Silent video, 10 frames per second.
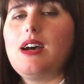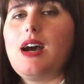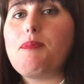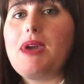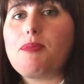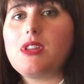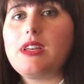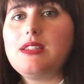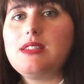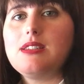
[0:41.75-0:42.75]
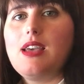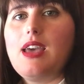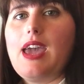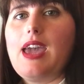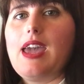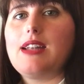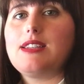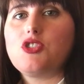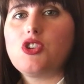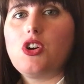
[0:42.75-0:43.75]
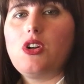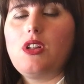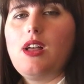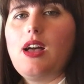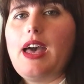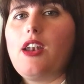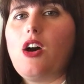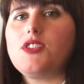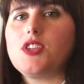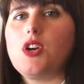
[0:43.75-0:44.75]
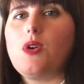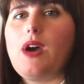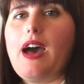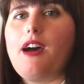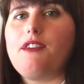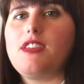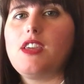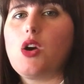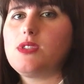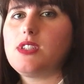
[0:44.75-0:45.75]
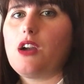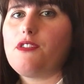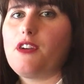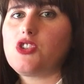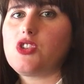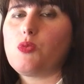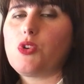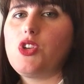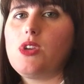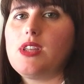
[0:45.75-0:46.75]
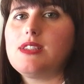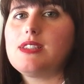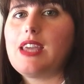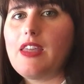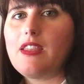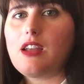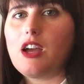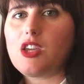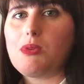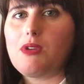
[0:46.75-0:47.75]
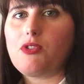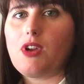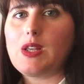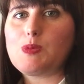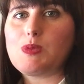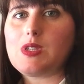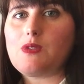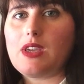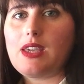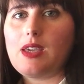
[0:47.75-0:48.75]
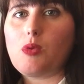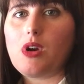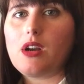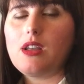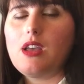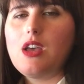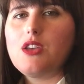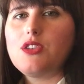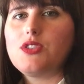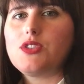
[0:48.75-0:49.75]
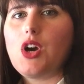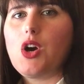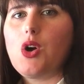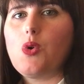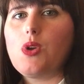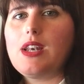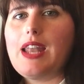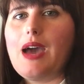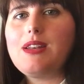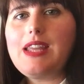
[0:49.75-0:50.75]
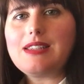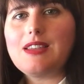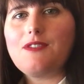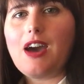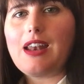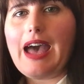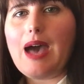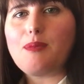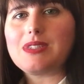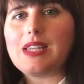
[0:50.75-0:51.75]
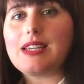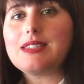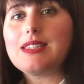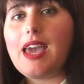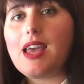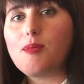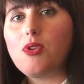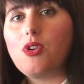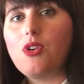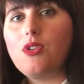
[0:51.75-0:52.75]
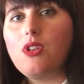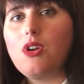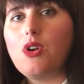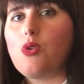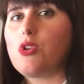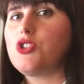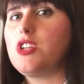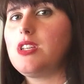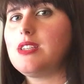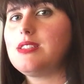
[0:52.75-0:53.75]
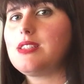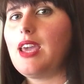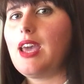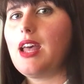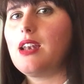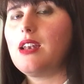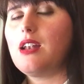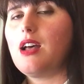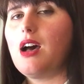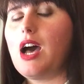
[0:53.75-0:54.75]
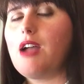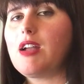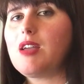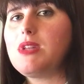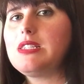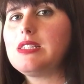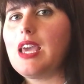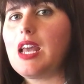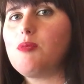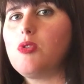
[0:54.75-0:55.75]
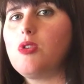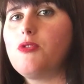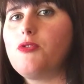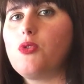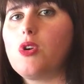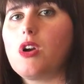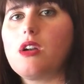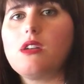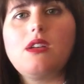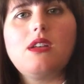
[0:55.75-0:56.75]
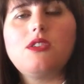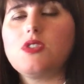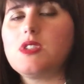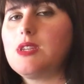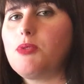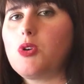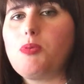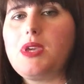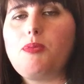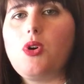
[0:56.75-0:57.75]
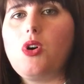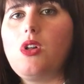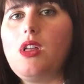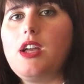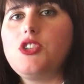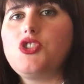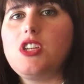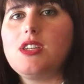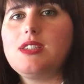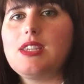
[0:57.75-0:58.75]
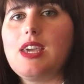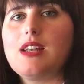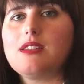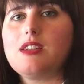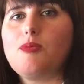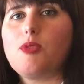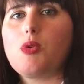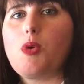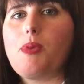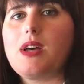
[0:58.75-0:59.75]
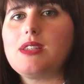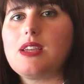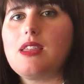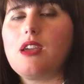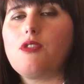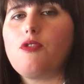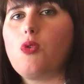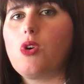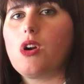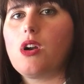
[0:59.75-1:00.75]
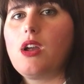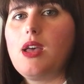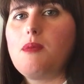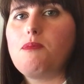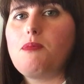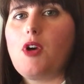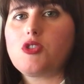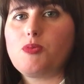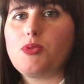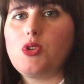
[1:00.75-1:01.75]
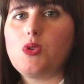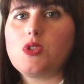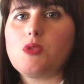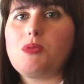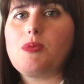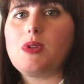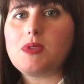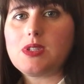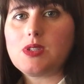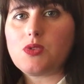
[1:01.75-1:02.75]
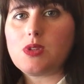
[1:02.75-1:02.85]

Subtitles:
paperless and digital, and also have the OCR function where you can scan the document for any specific keyword. So nowadays they've got apps like Scannable or Genius Scan. I recommend Scannable for just typical people. Genius Scan is a little more robust, I think, for entrepreneurs or people in business for